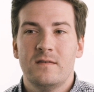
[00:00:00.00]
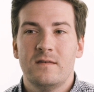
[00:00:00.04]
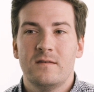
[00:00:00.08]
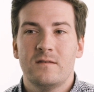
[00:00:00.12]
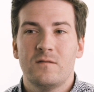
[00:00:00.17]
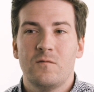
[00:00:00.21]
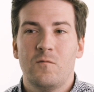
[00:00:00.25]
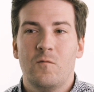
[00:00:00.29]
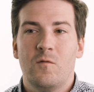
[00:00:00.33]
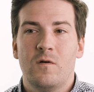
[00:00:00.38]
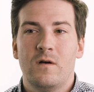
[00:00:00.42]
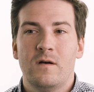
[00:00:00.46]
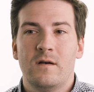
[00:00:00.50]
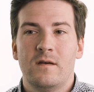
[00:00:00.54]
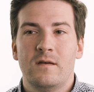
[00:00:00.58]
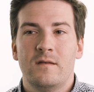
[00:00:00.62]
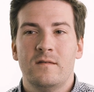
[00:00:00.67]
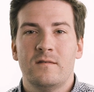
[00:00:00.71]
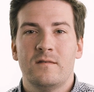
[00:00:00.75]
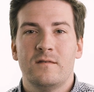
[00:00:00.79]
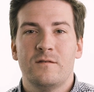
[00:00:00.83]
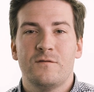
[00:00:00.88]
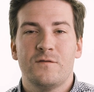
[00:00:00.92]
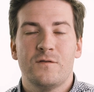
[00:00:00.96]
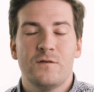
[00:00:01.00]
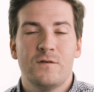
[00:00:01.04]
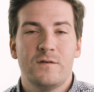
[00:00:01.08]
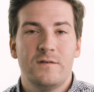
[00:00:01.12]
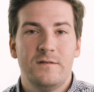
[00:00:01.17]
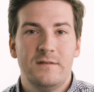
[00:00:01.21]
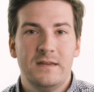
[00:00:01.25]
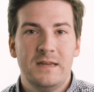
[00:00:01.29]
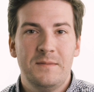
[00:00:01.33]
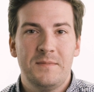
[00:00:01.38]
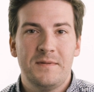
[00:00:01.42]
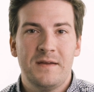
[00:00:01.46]
This was the
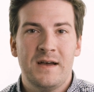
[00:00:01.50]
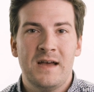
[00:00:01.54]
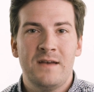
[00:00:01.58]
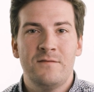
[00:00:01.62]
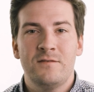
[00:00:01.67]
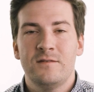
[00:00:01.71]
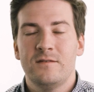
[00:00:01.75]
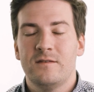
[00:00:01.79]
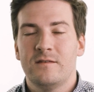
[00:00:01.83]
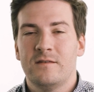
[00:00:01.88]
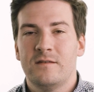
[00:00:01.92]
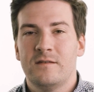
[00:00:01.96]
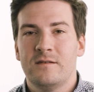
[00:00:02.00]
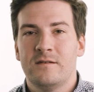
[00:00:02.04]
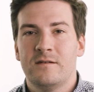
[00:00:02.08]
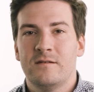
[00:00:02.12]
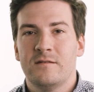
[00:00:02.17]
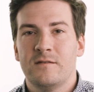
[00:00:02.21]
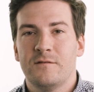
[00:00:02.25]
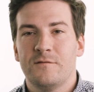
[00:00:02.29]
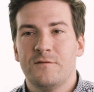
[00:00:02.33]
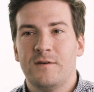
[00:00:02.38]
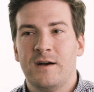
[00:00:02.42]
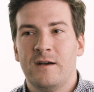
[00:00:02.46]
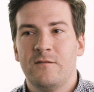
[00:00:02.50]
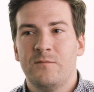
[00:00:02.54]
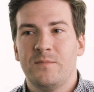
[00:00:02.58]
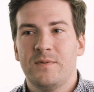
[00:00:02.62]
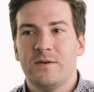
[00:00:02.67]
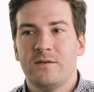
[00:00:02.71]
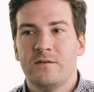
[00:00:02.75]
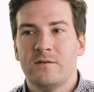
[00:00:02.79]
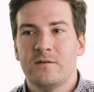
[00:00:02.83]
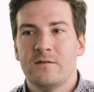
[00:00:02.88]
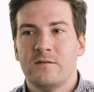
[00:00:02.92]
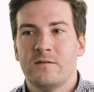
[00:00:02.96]
first deep dive into the 5
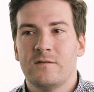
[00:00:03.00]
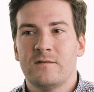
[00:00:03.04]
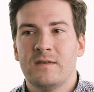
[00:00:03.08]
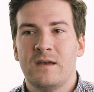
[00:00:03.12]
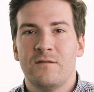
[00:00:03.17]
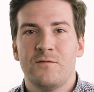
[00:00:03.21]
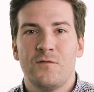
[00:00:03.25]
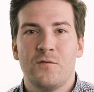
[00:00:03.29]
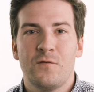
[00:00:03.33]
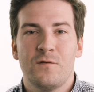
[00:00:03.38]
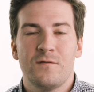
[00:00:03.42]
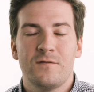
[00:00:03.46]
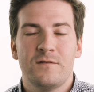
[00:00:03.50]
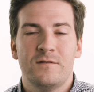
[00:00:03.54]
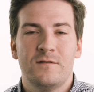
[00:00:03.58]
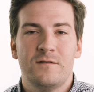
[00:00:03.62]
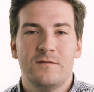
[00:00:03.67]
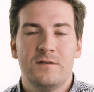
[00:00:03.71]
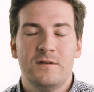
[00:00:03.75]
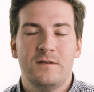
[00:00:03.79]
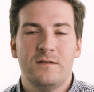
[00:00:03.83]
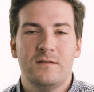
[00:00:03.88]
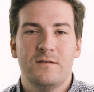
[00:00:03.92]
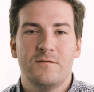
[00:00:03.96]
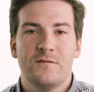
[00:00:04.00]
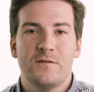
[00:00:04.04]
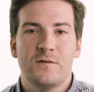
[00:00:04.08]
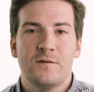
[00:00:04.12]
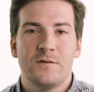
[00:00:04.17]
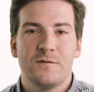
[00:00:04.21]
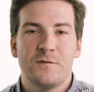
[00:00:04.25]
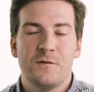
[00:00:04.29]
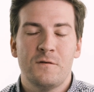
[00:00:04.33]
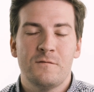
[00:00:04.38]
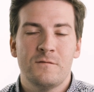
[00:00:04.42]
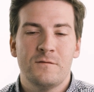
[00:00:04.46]
pillars set forth in the
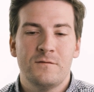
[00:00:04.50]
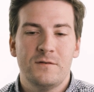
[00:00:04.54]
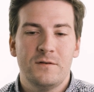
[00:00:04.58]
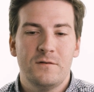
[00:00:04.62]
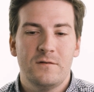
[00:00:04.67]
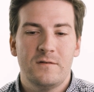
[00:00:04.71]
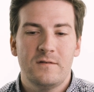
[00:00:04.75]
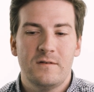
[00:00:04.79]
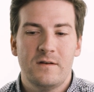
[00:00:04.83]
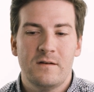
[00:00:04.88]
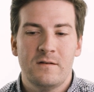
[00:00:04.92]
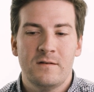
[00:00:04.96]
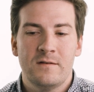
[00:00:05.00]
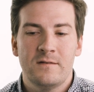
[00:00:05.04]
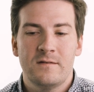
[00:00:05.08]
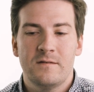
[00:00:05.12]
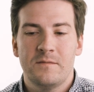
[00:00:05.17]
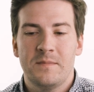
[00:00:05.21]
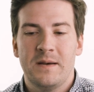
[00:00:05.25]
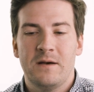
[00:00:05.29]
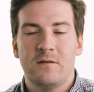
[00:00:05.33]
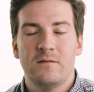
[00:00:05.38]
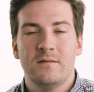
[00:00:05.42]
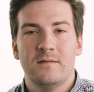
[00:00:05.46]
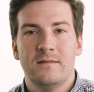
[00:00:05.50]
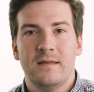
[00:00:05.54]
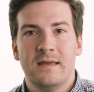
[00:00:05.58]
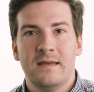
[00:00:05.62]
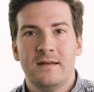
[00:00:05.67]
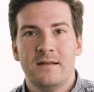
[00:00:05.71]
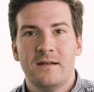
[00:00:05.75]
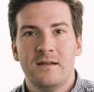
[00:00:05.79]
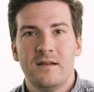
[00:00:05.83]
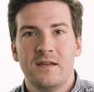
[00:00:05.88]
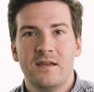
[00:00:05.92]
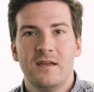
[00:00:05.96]
first overview series about
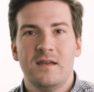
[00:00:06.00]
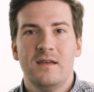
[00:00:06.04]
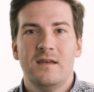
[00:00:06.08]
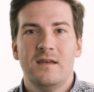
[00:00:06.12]
data,